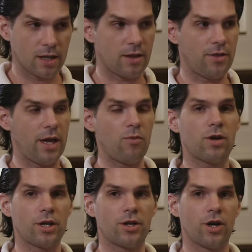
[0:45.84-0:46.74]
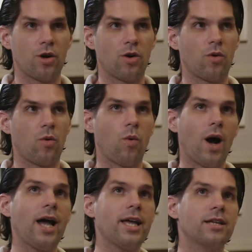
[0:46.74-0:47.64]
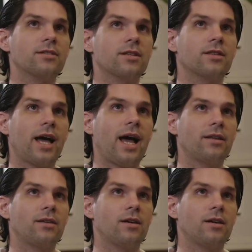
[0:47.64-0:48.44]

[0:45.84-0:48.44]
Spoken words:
they want to know why is it that,